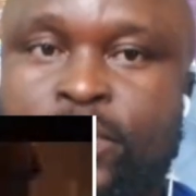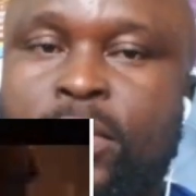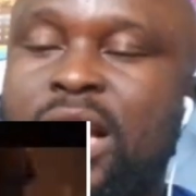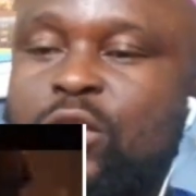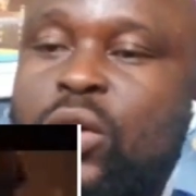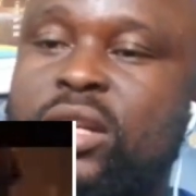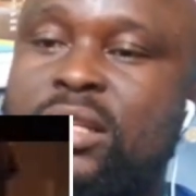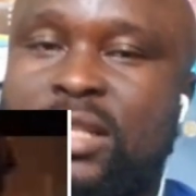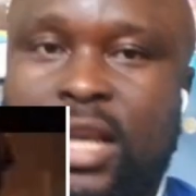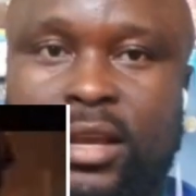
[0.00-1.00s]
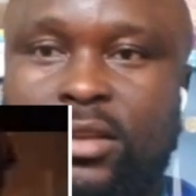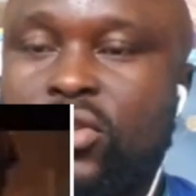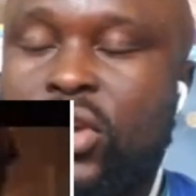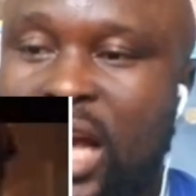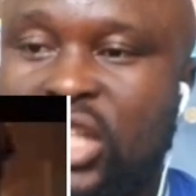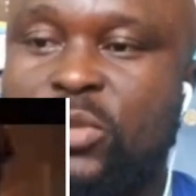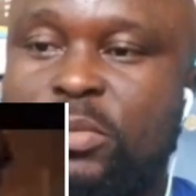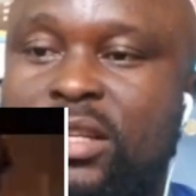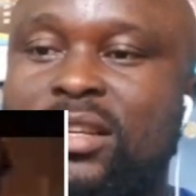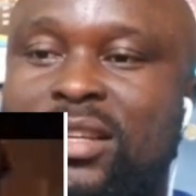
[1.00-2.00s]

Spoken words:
That's what he's saying. You catch me